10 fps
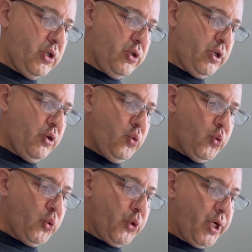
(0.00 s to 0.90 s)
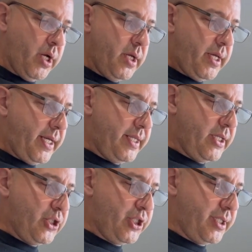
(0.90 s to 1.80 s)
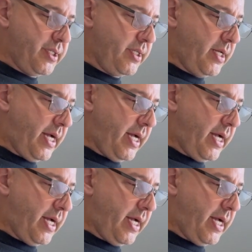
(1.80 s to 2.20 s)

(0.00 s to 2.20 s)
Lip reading: the Lug edition.